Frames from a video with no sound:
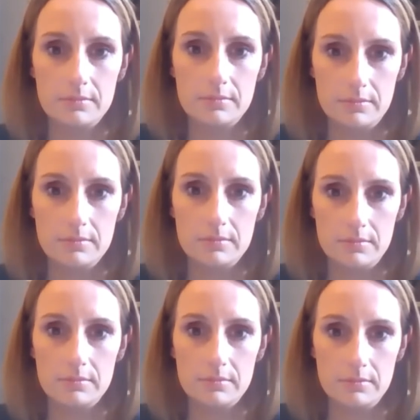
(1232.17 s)

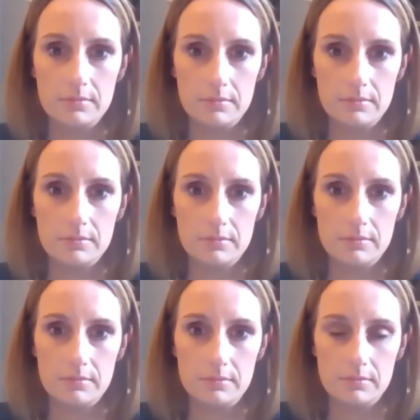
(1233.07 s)

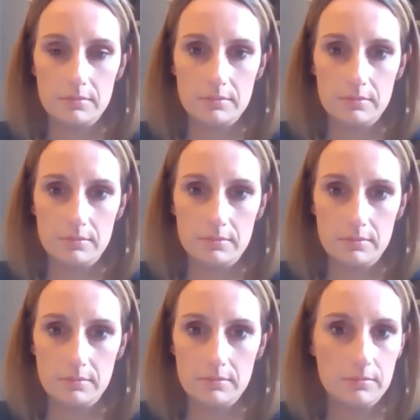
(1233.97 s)

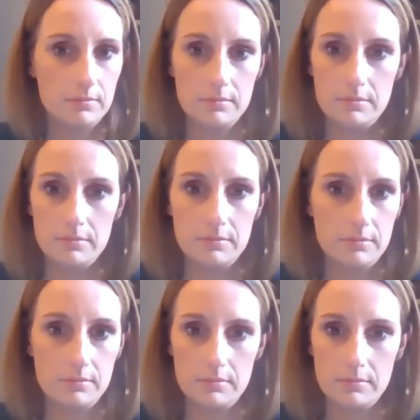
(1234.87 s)

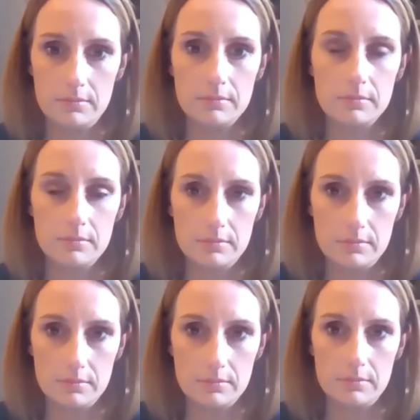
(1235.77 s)

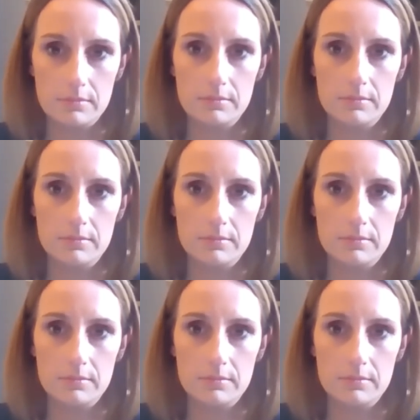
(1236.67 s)
The person shown says nothing.